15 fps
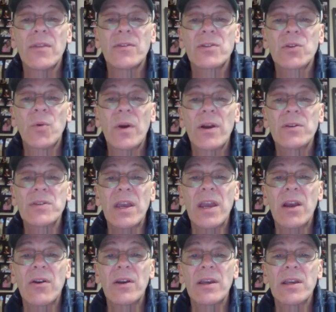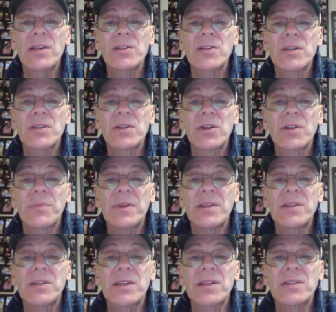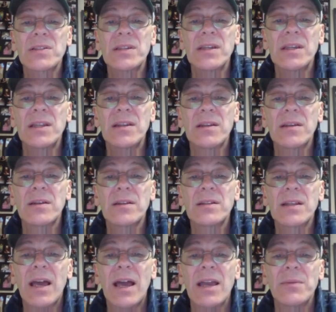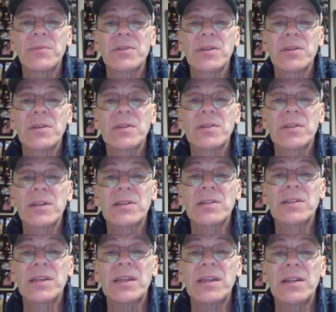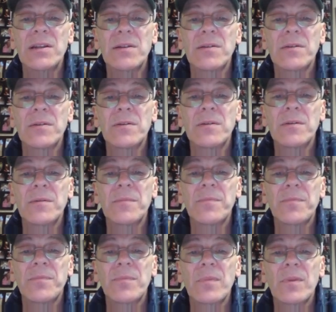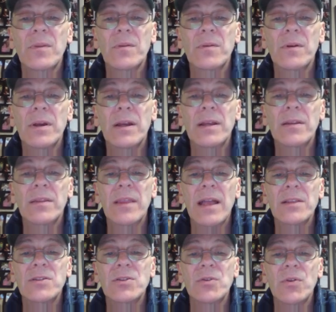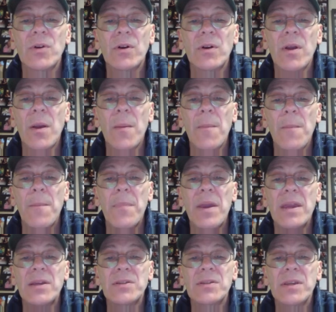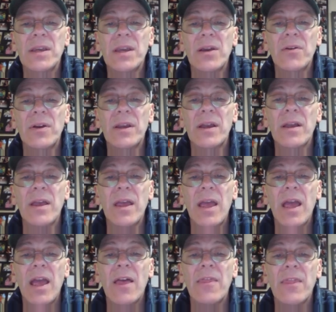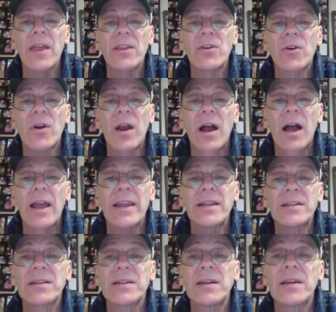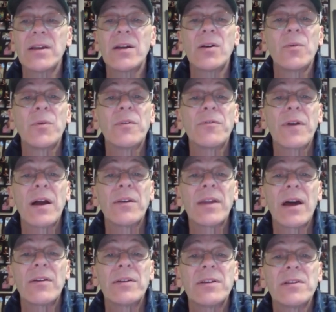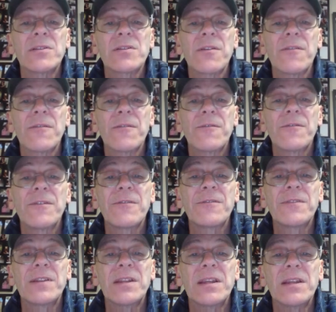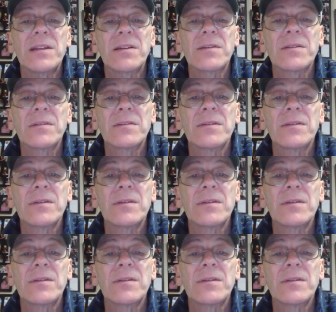And the square's area is just going to be 16 times 16. Right? That's your base area. And then your height, we found out, is 15.